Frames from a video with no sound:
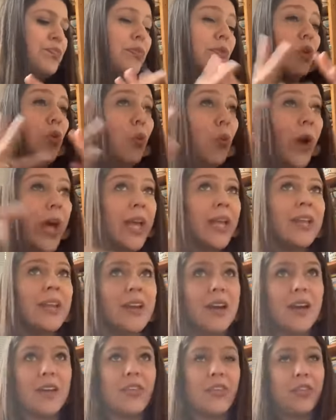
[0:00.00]
when
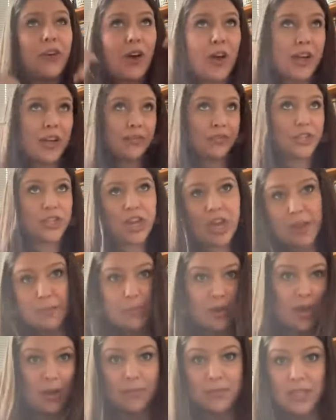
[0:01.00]
a thought of shame
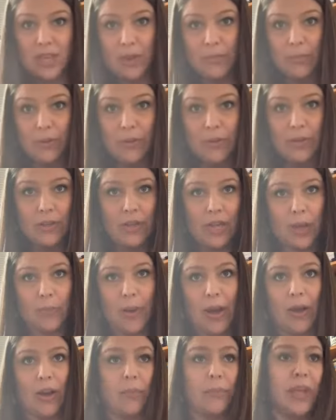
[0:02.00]
comes up
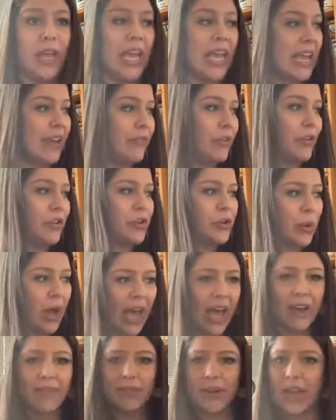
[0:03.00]
about a behavior you
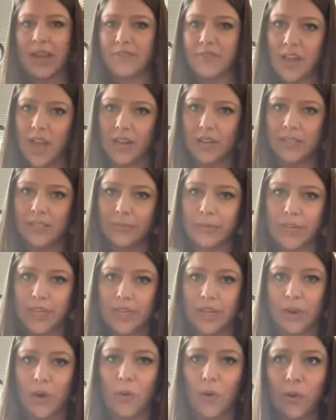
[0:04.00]
have or have not exhibited
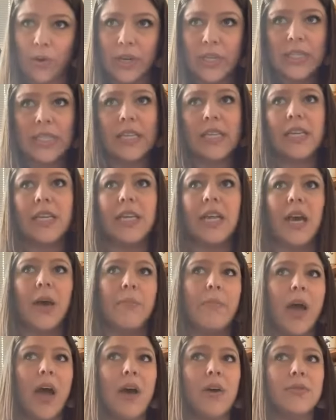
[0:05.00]
in quarantine,
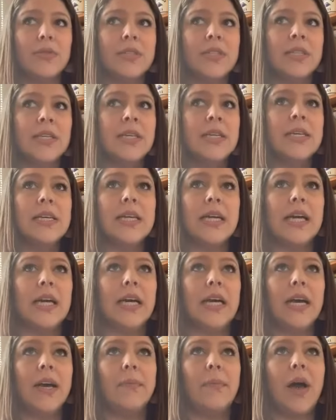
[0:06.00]
about
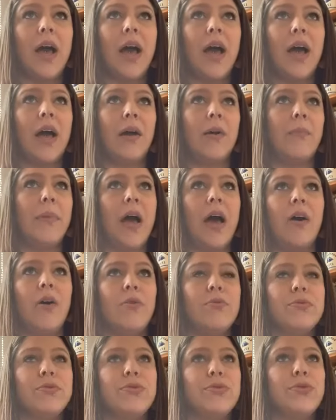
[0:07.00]

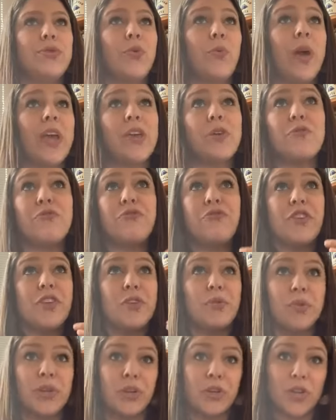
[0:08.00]
the way you
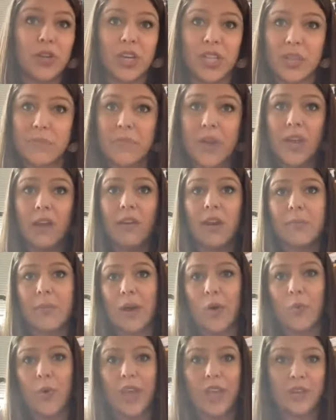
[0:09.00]
feel when you look in the mirror,
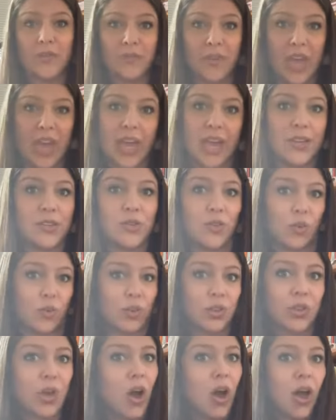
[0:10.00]
about weight you've gained or
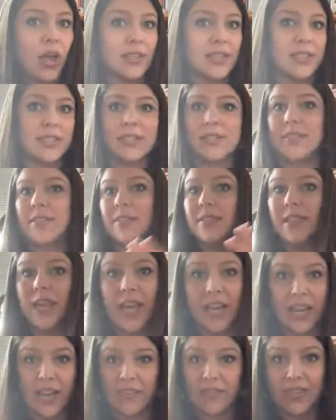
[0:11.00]
lost,
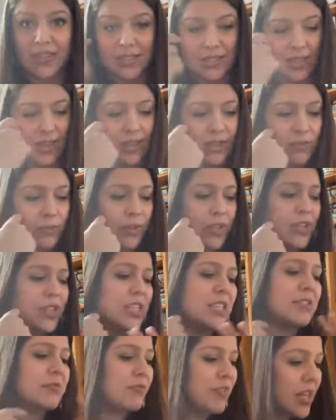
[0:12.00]
any of these things, when
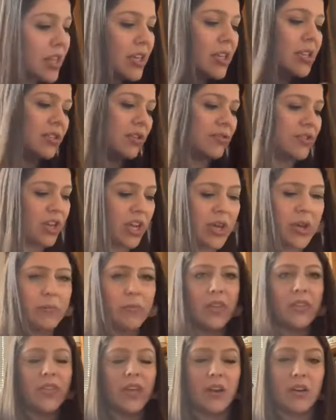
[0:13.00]
these feelings of shame
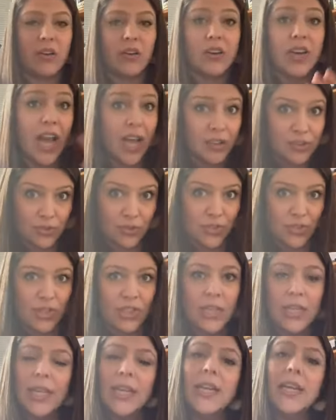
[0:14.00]
that are natural
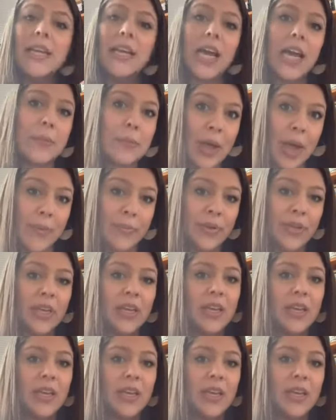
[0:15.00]
come up,